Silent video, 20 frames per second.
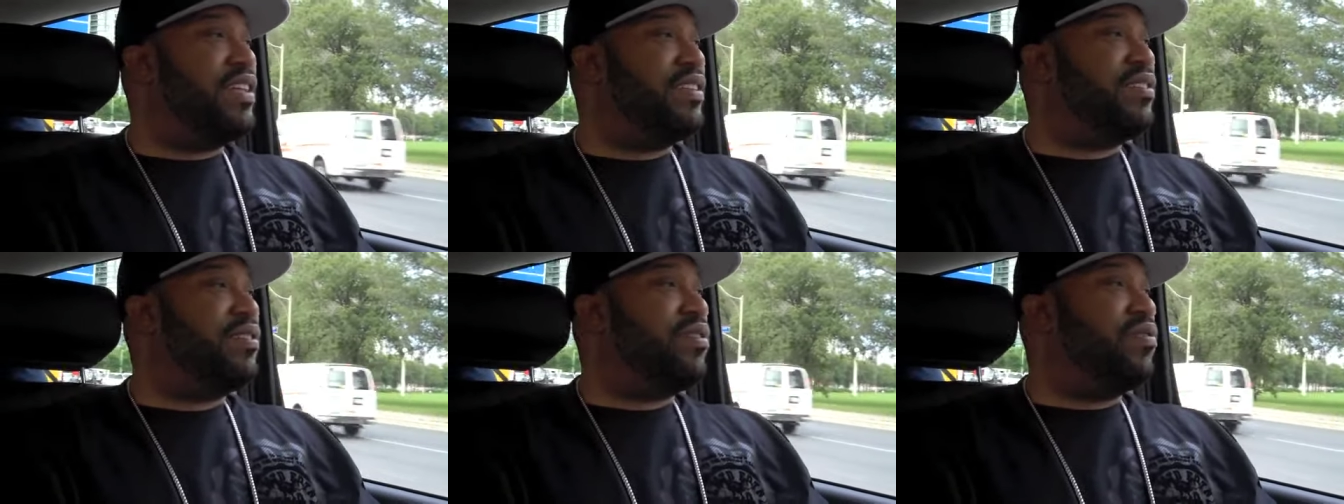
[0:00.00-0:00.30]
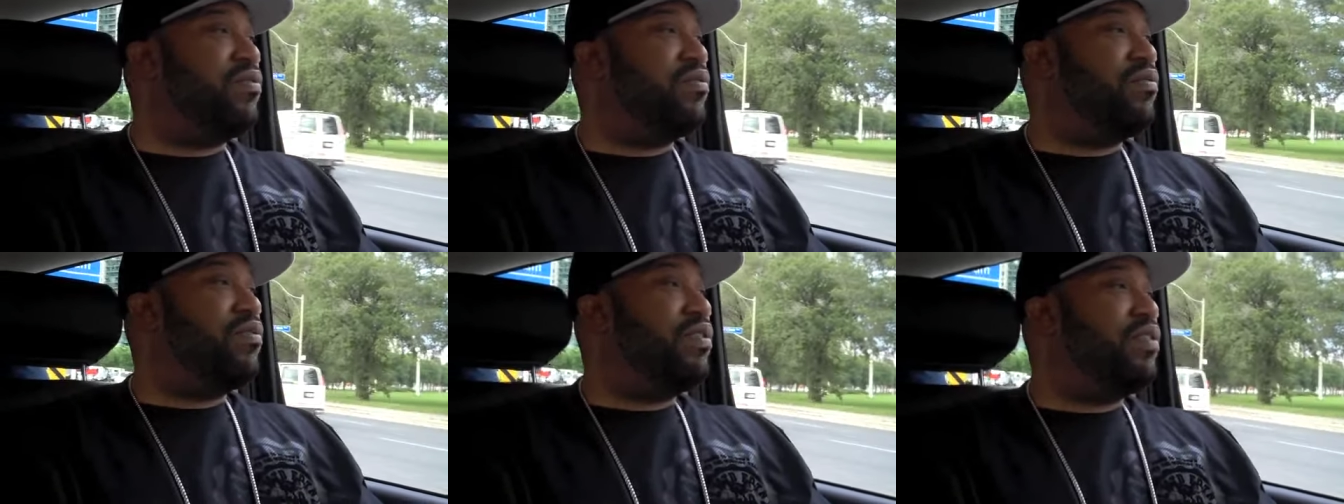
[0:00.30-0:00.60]
So
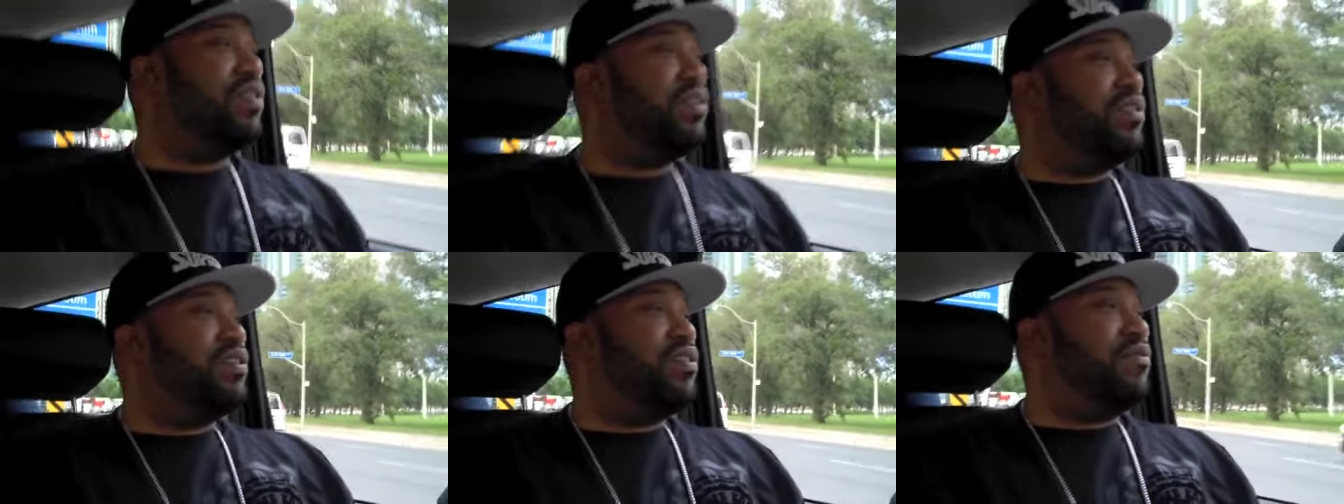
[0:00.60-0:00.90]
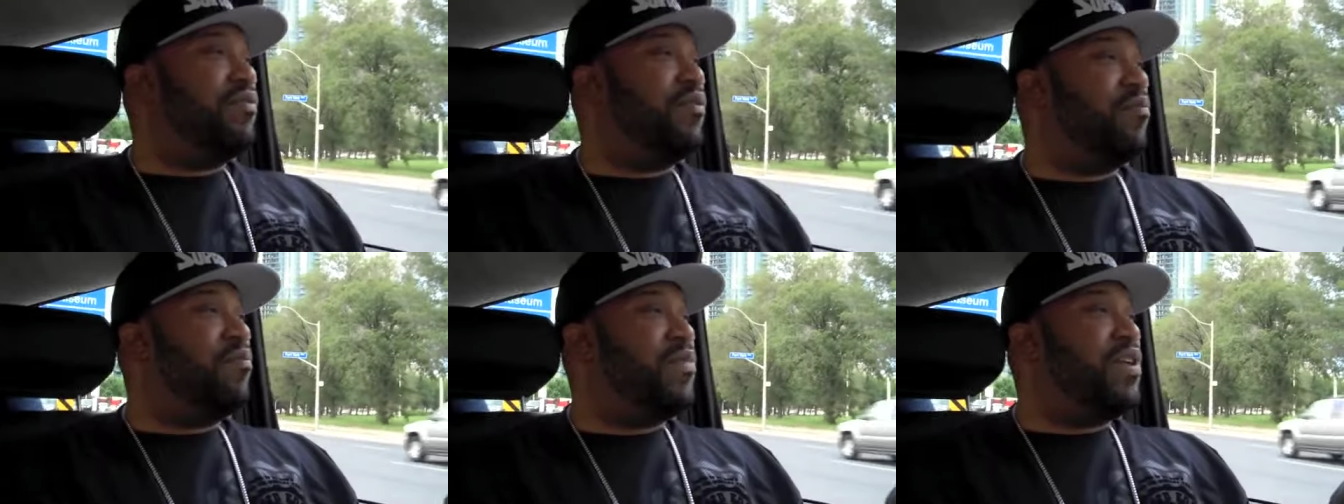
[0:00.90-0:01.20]

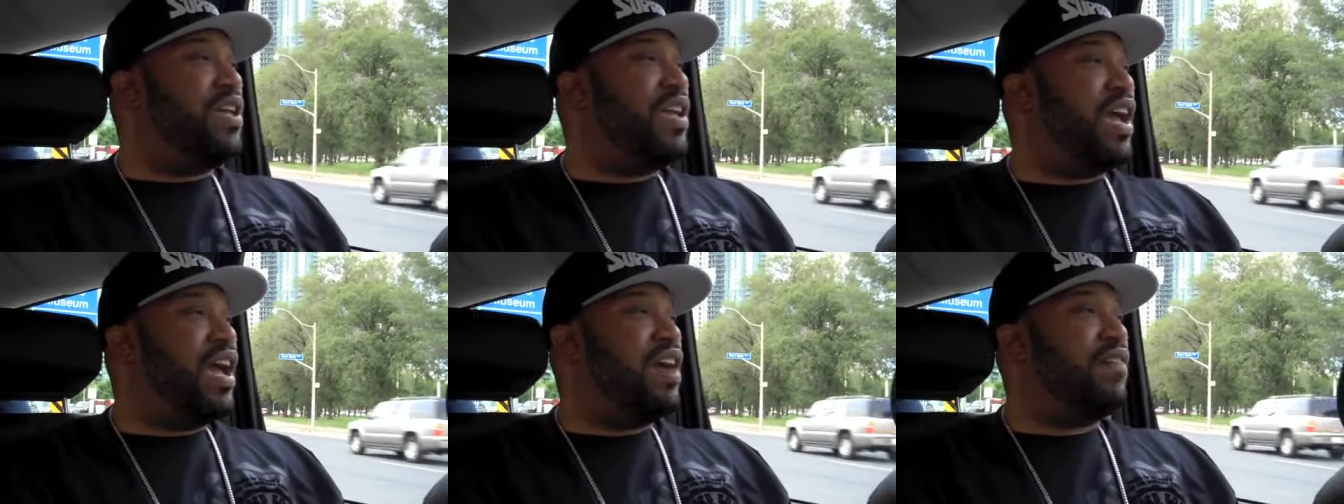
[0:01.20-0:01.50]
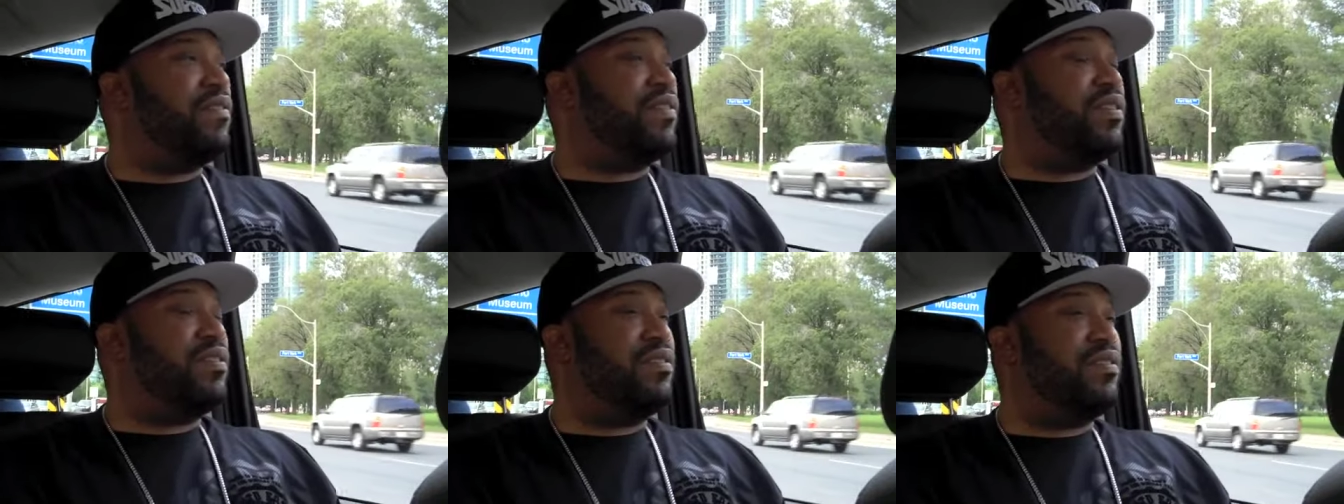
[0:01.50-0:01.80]
for me, I have
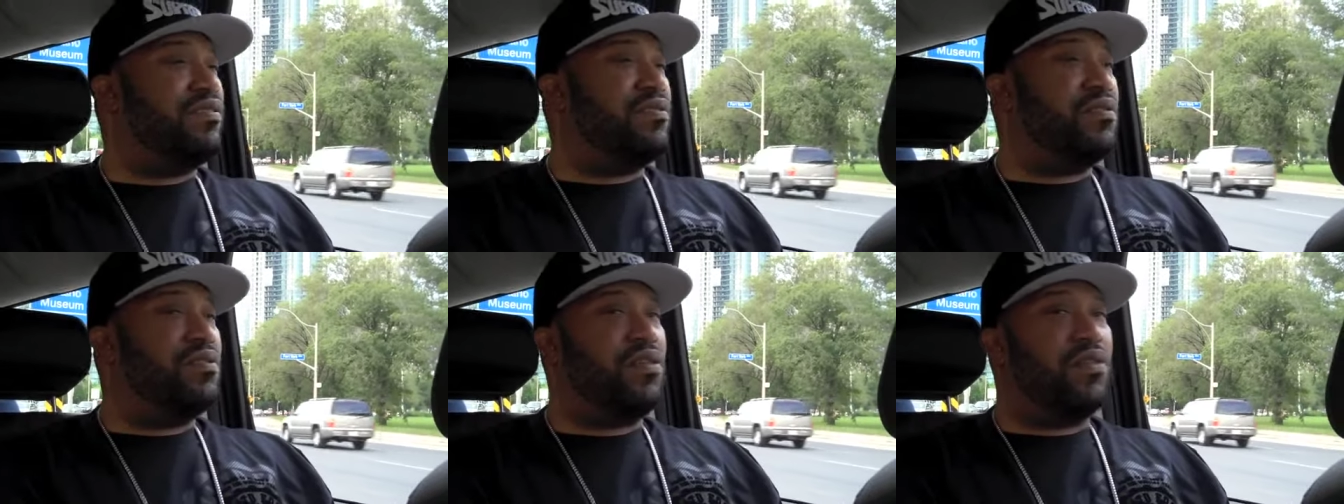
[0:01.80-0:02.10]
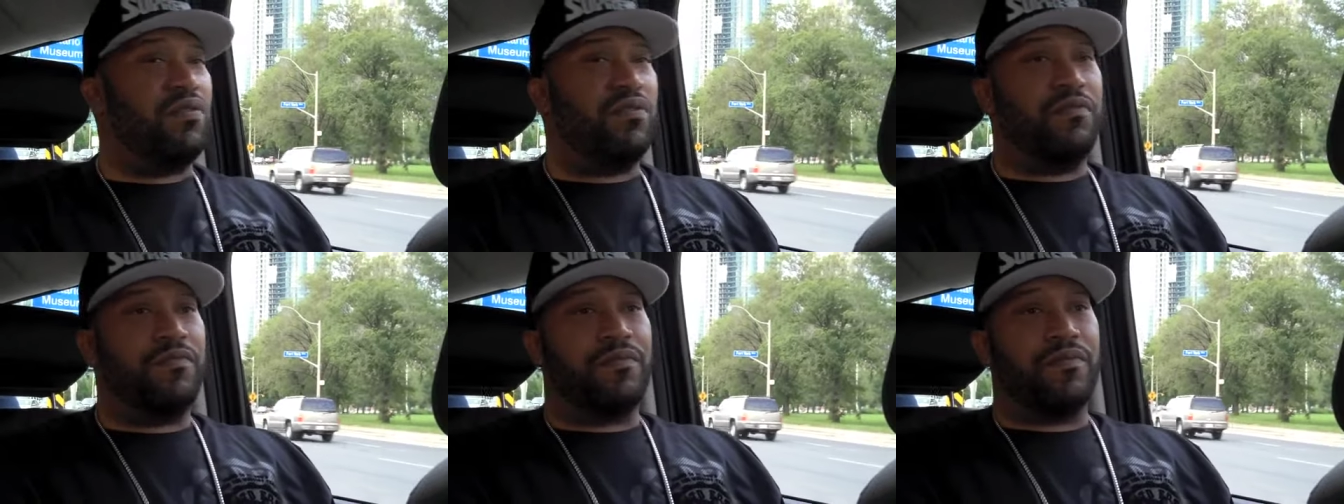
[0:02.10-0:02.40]
to, you
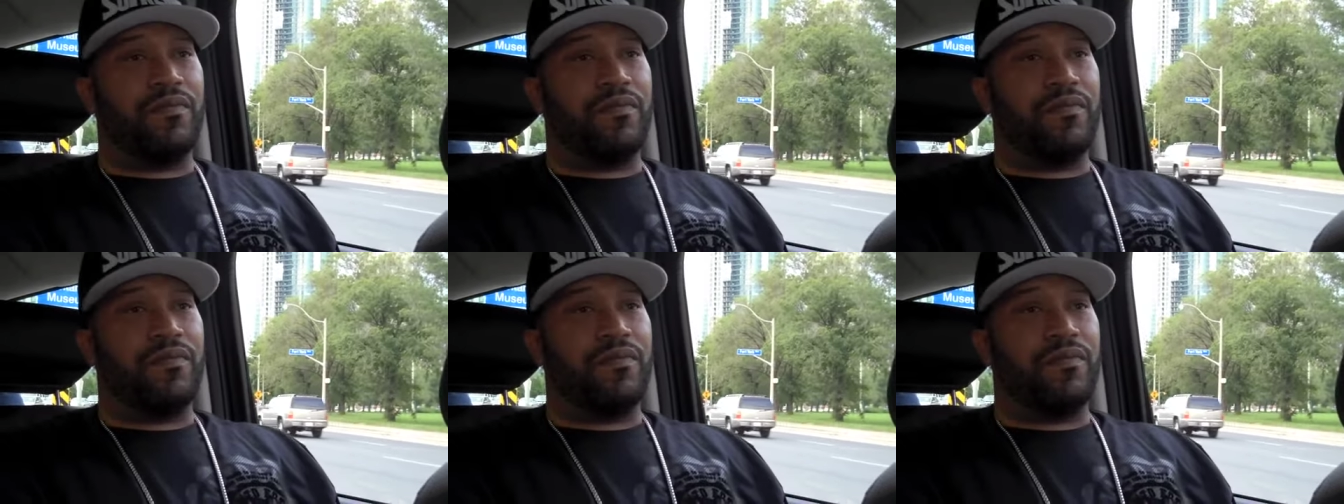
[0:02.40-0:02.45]
know,